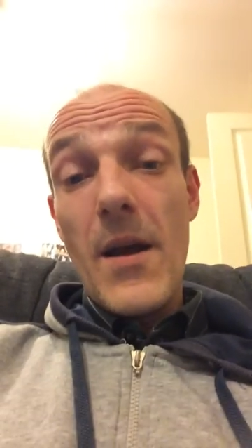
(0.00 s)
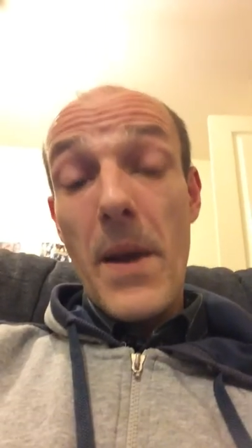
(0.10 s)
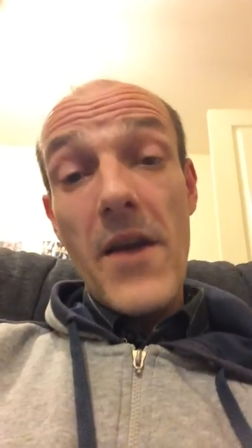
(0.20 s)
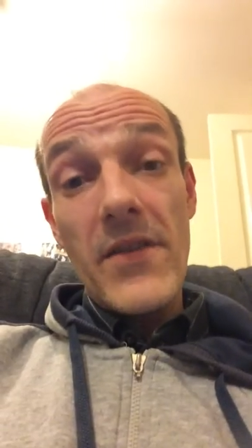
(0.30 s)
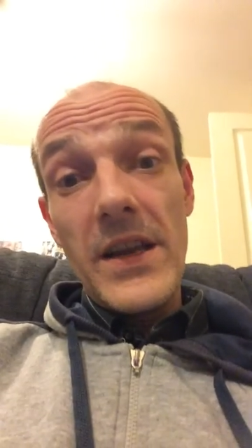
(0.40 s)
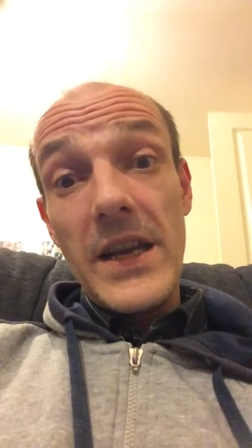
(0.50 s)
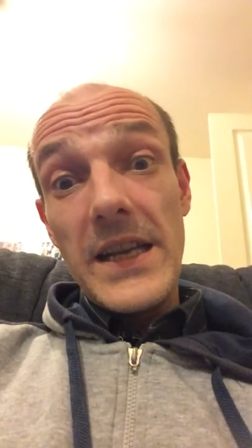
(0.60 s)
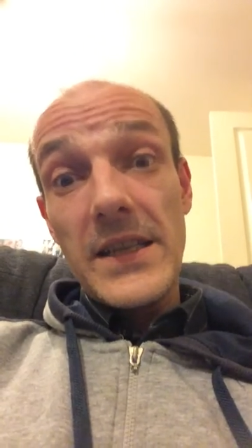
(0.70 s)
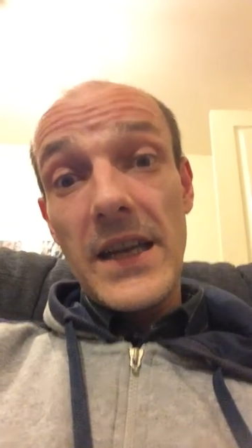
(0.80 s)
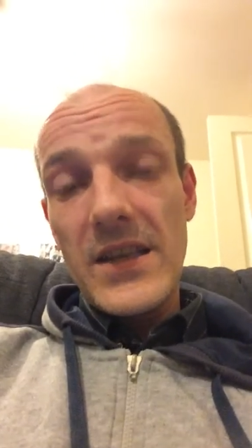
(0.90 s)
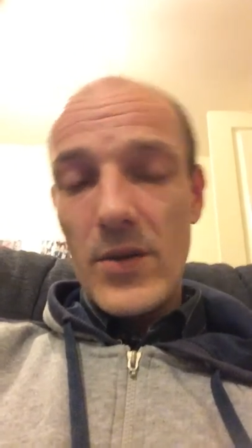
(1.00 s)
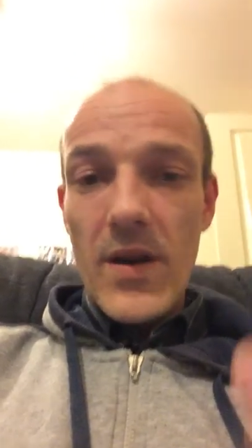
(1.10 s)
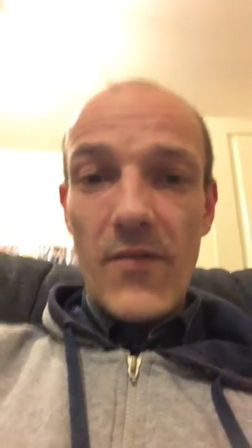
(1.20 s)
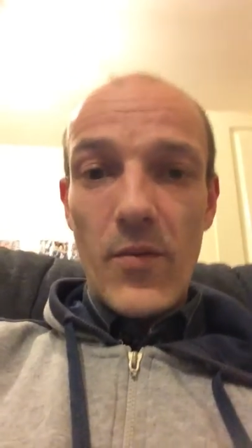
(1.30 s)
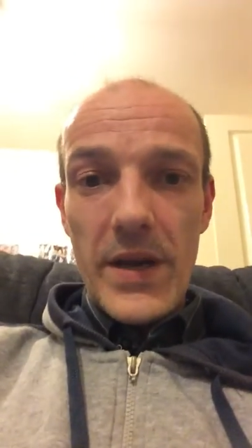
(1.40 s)
Apparently, it takes
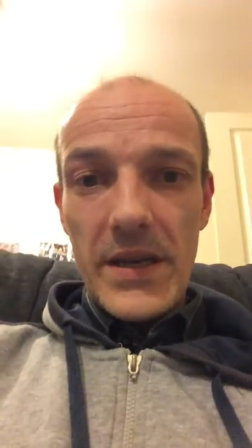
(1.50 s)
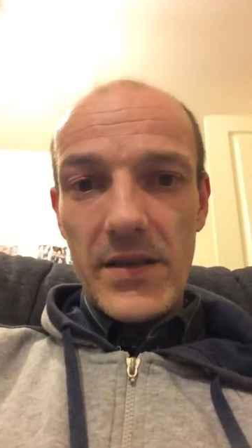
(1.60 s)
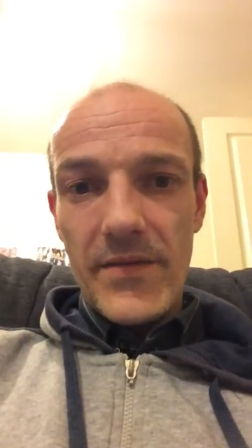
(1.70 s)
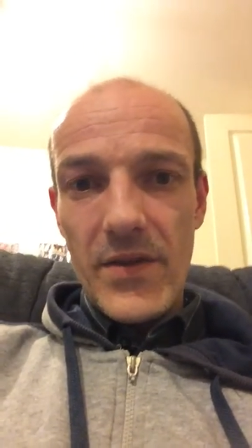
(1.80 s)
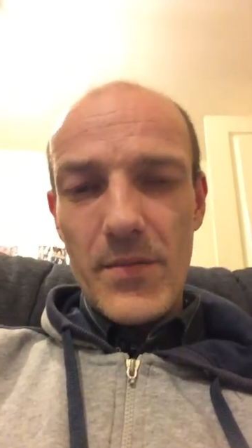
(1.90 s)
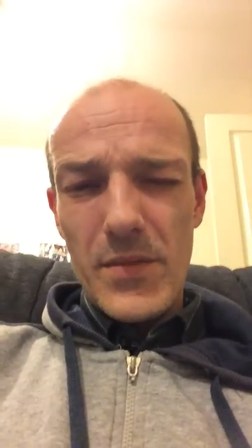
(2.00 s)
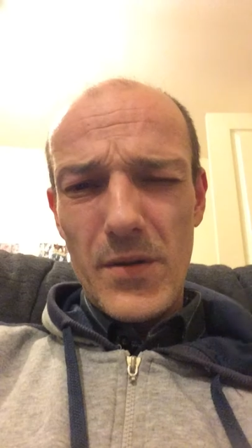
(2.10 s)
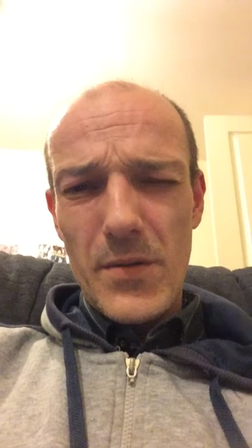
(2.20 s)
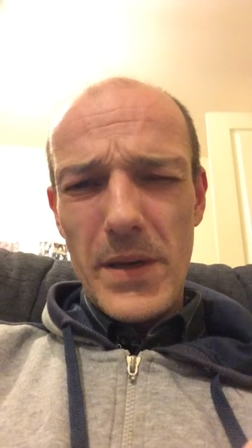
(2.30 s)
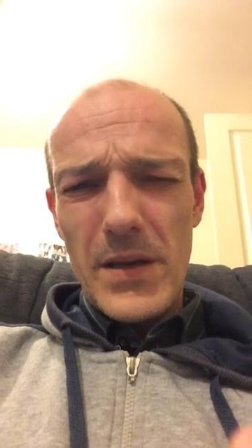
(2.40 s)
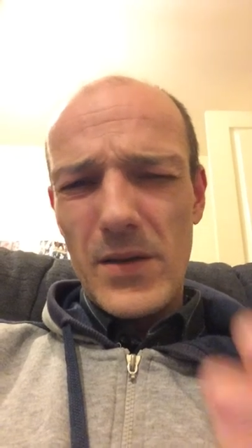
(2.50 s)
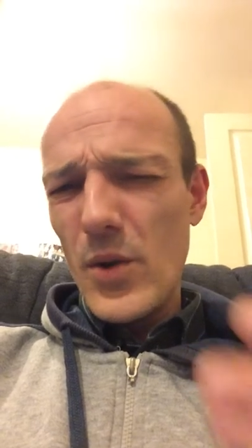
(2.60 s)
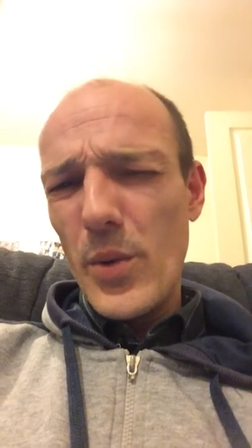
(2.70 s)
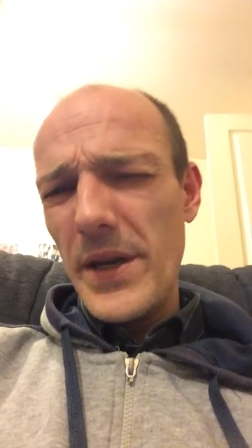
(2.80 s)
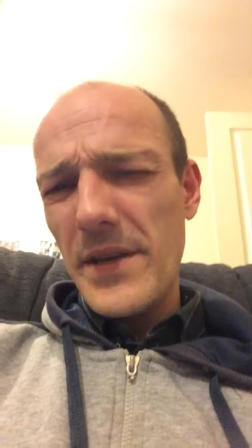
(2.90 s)
12 weeks for them to be
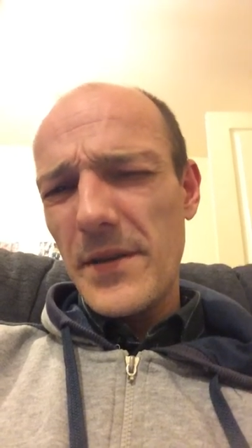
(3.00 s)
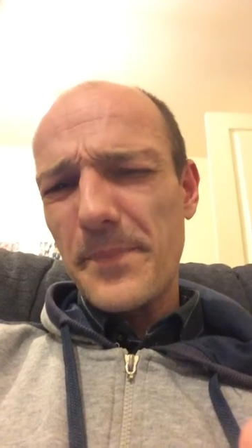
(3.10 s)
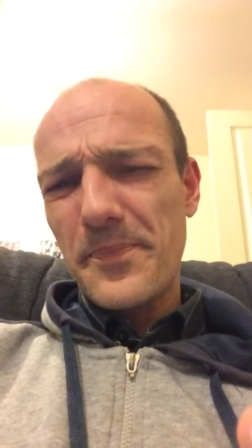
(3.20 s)
sorted.